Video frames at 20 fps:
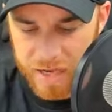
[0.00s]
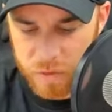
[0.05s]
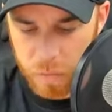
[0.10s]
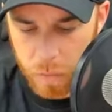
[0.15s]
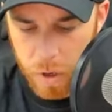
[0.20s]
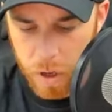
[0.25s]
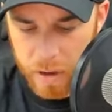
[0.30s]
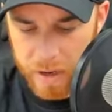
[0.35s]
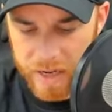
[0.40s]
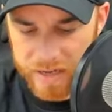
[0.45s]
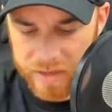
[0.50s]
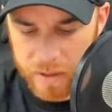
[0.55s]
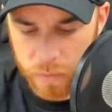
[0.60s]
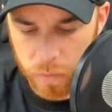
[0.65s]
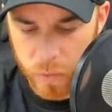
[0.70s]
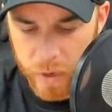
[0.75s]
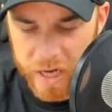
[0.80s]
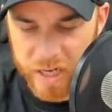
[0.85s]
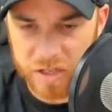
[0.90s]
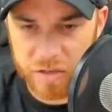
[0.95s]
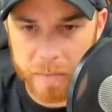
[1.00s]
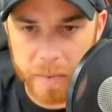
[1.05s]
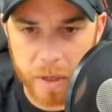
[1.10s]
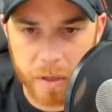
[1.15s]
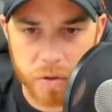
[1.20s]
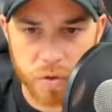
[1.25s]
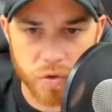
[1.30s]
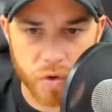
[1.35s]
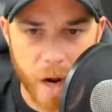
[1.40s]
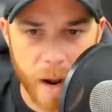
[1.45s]
as well as a rage
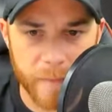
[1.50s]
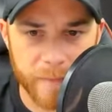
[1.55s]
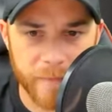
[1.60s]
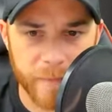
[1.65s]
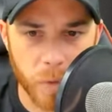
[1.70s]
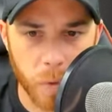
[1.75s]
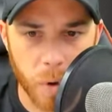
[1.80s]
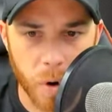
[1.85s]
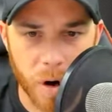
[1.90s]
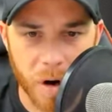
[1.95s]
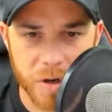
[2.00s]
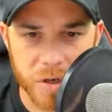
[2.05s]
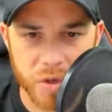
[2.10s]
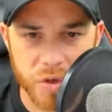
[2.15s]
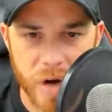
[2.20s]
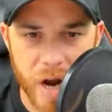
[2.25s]
spell drop for our